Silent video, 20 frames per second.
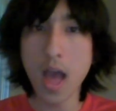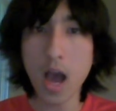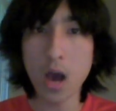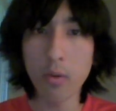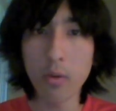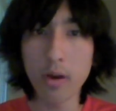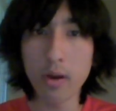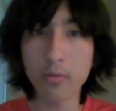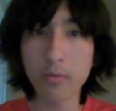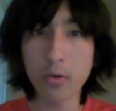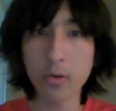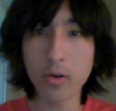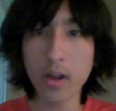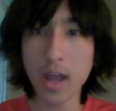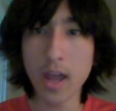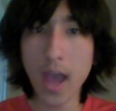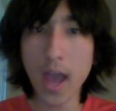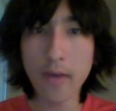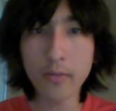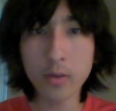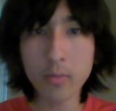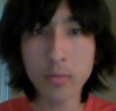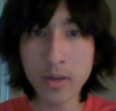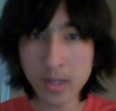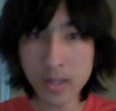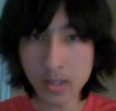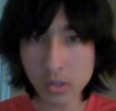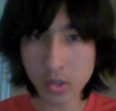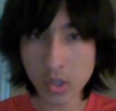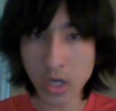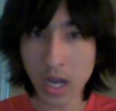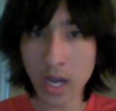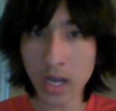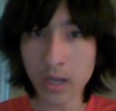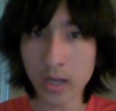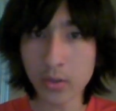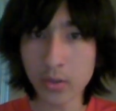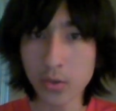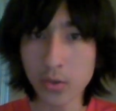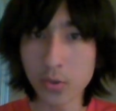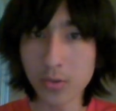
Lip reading: However, having been a child